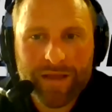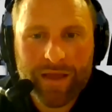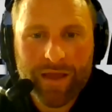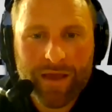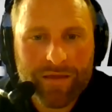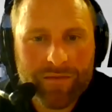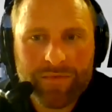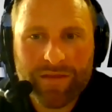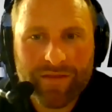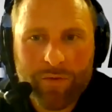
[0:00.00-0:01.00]
Uh,
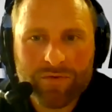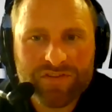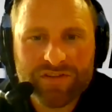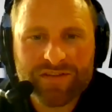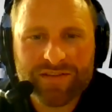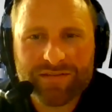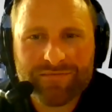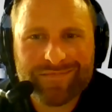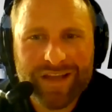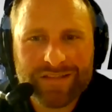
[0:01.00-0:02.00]
and that was just a
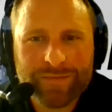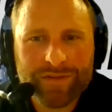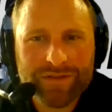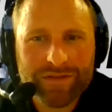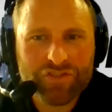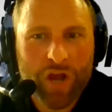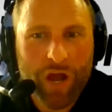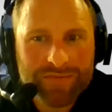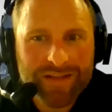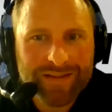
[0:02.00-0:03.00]
testament to the
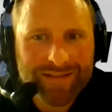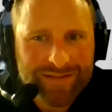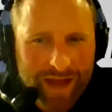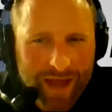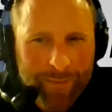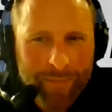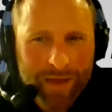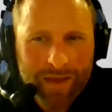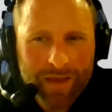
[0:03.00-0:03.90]
jobs at the time